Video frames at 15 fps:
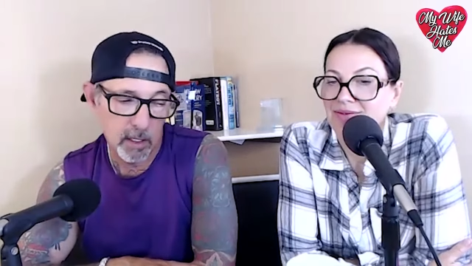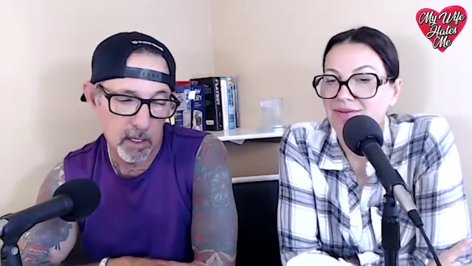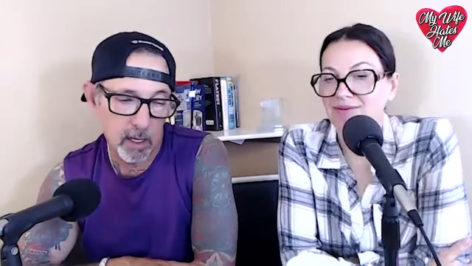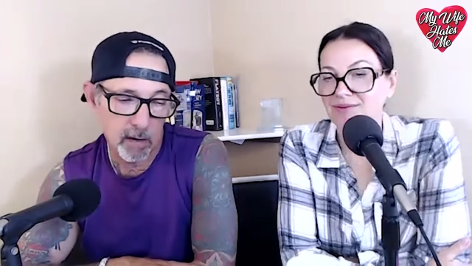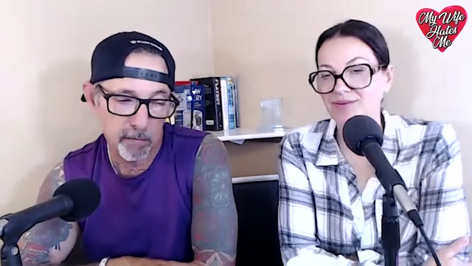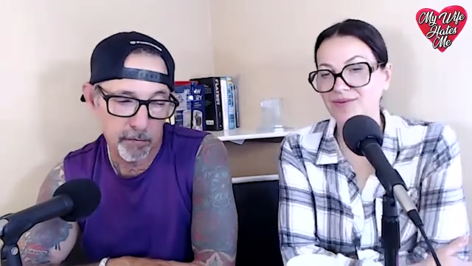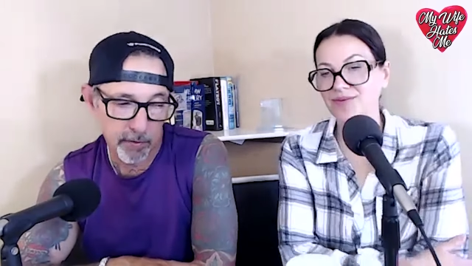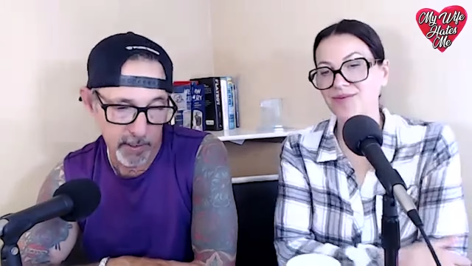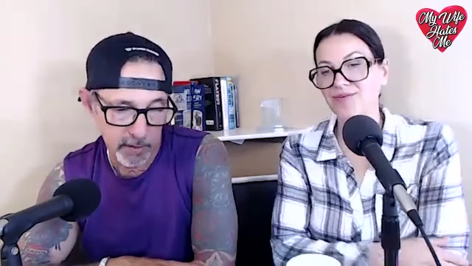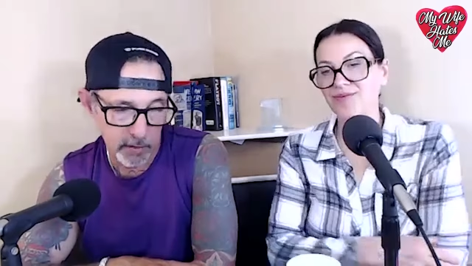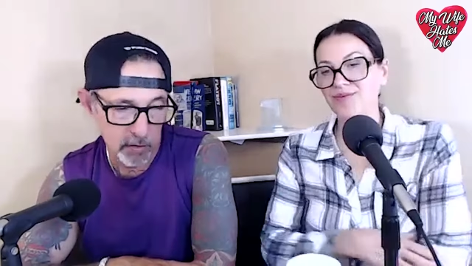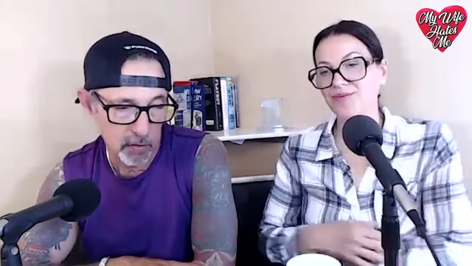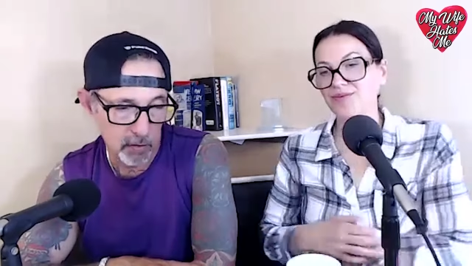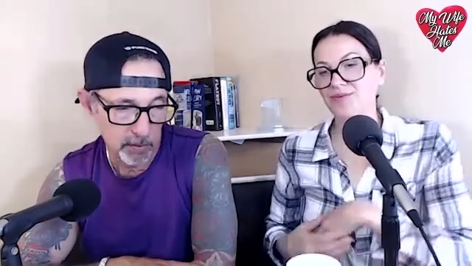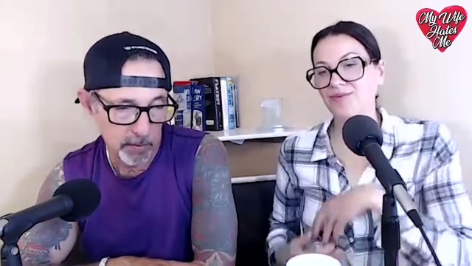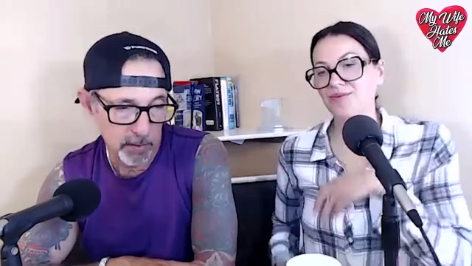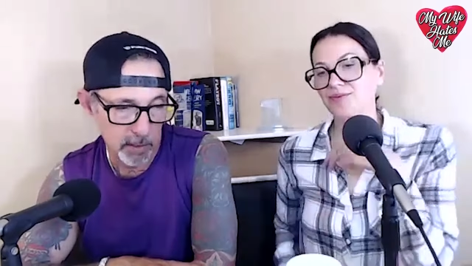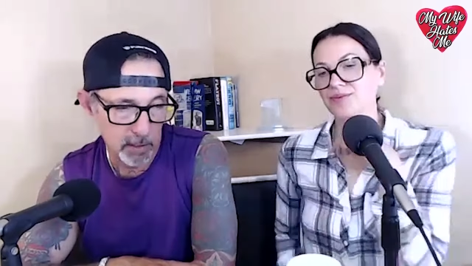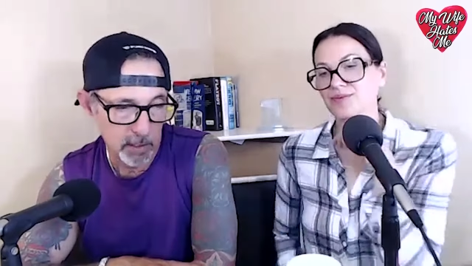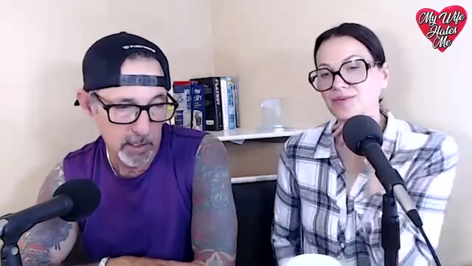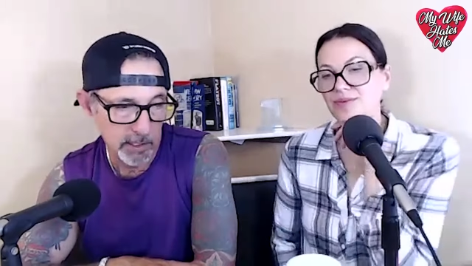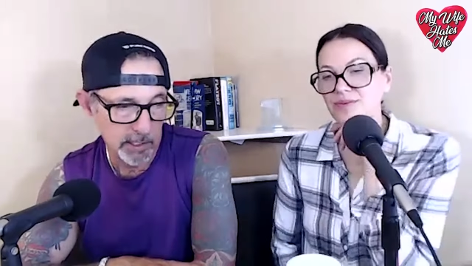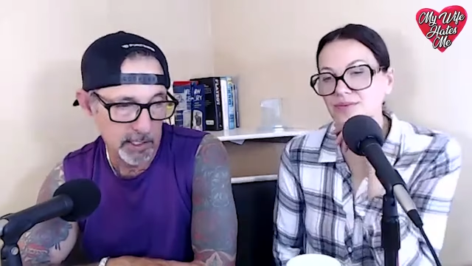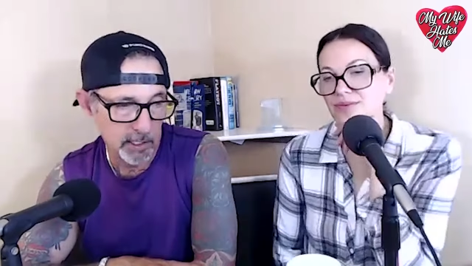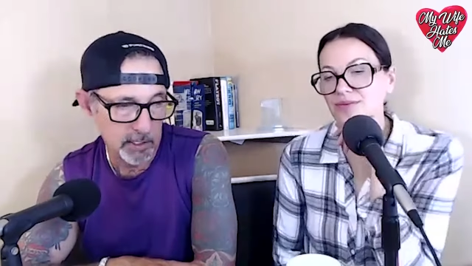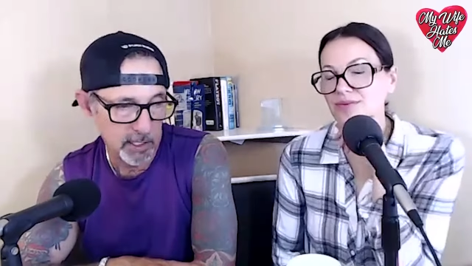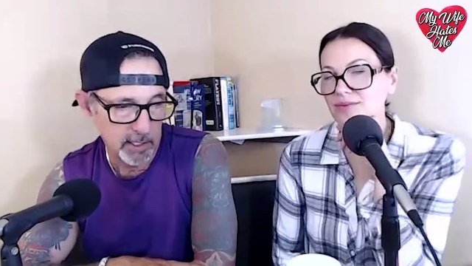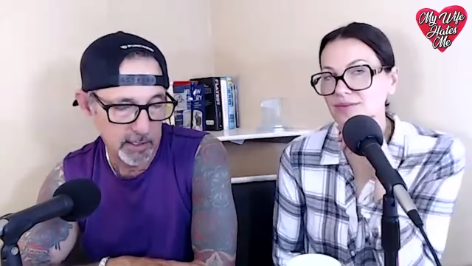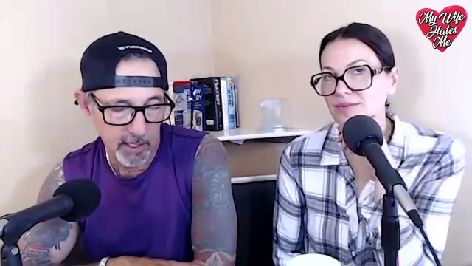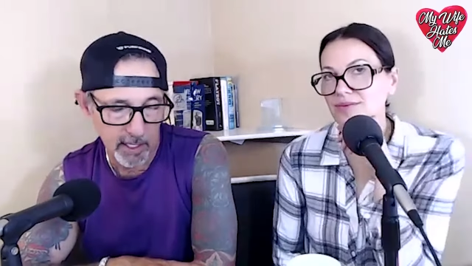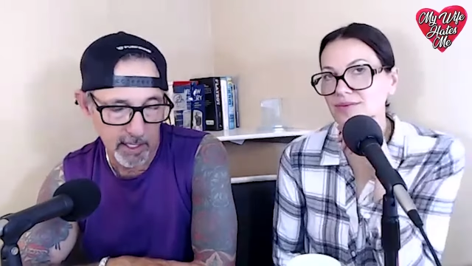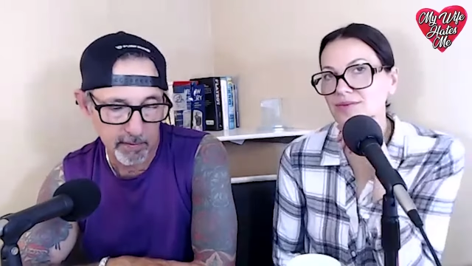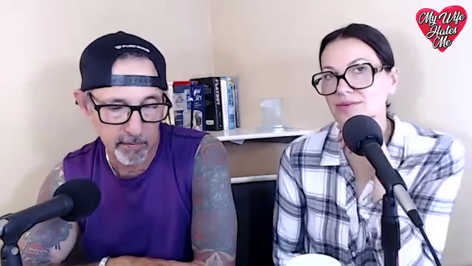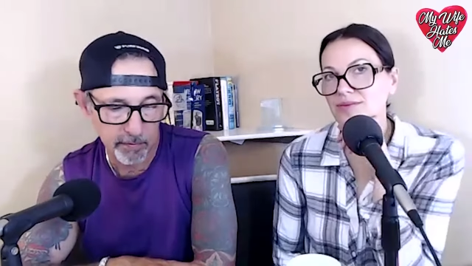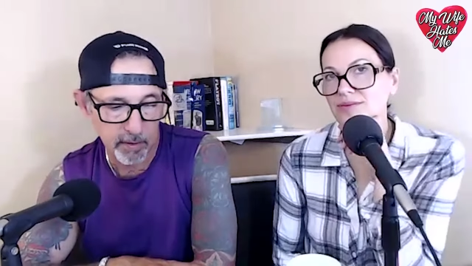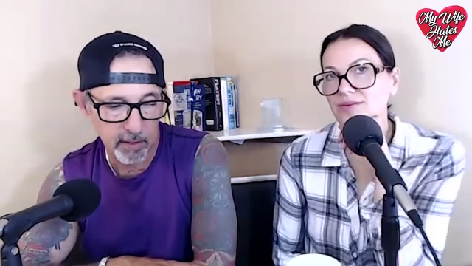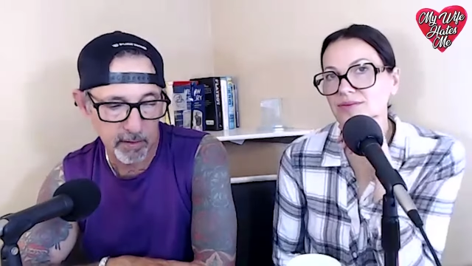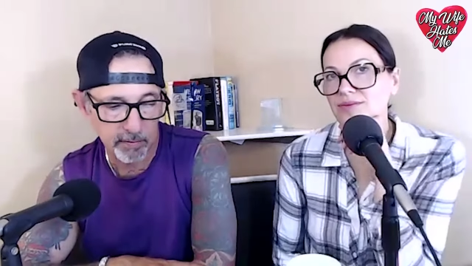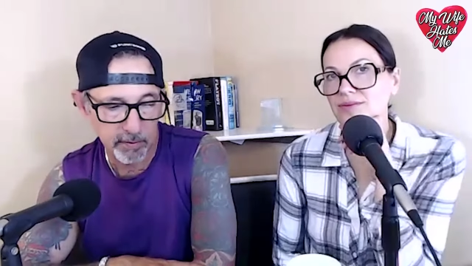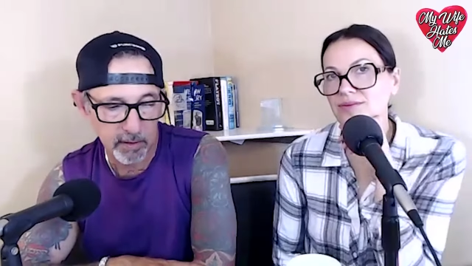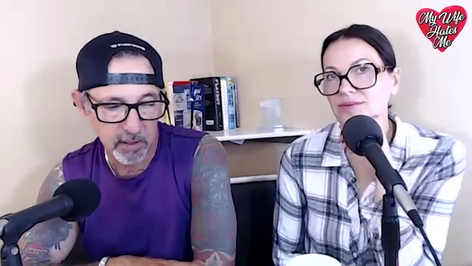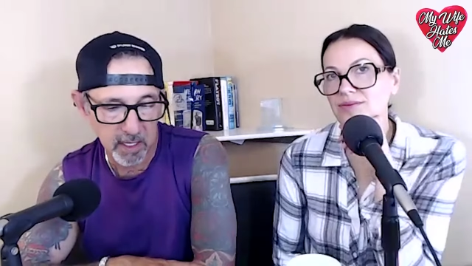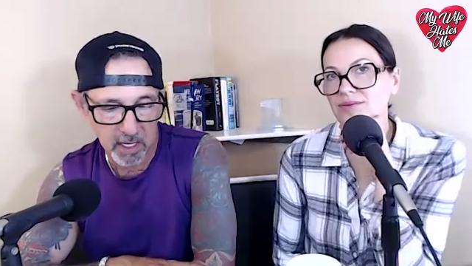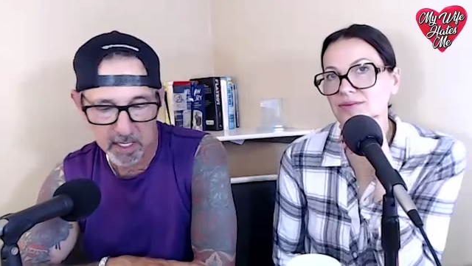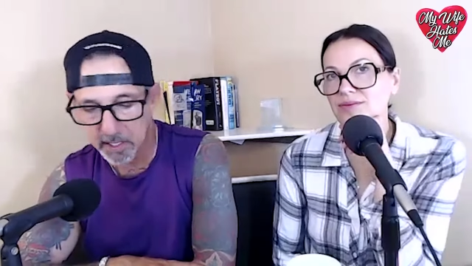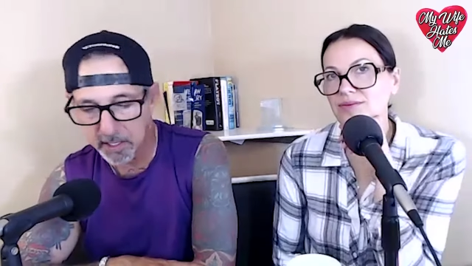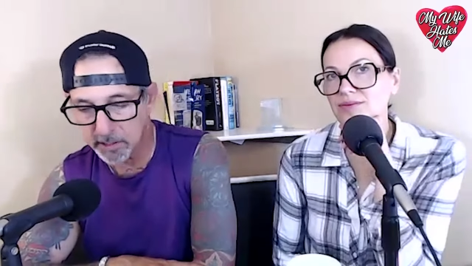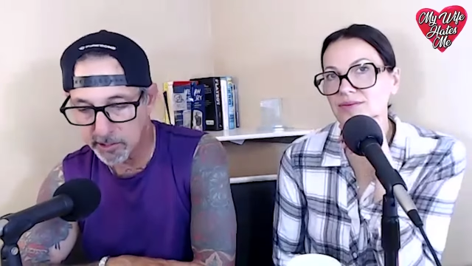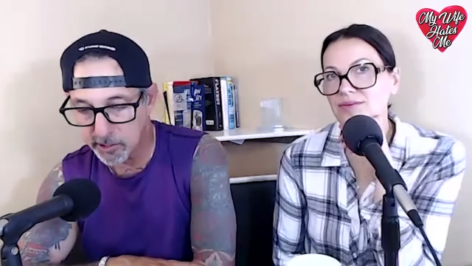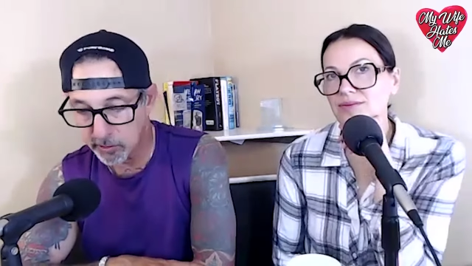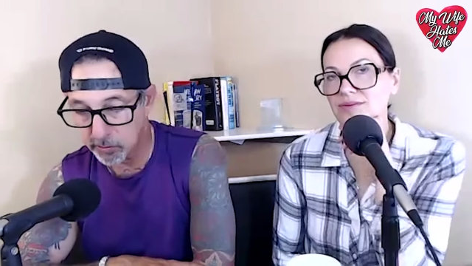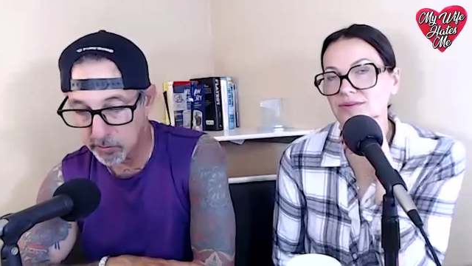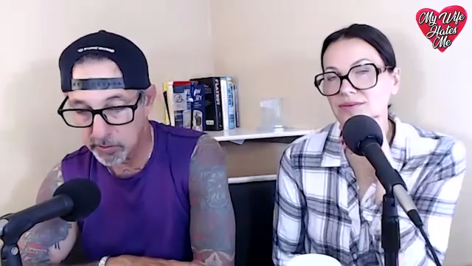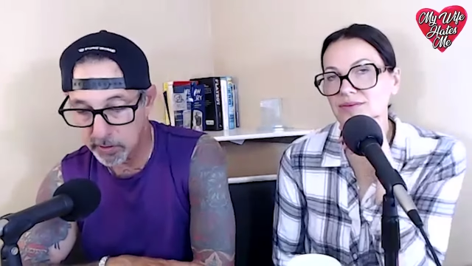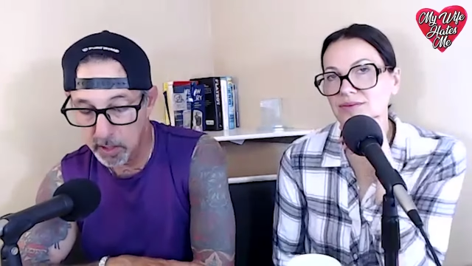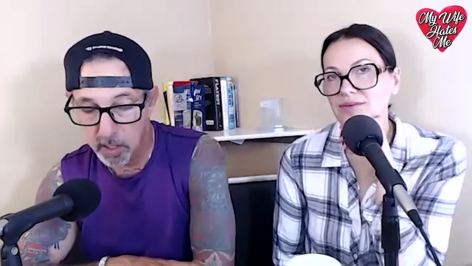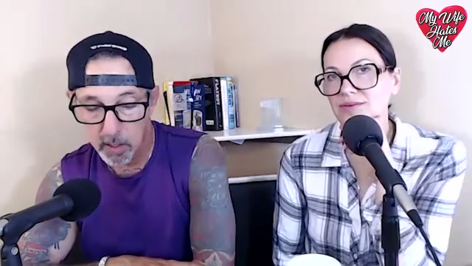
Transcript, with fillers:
Speaker 1: a friend told me she said that in front of her. I hate Jews.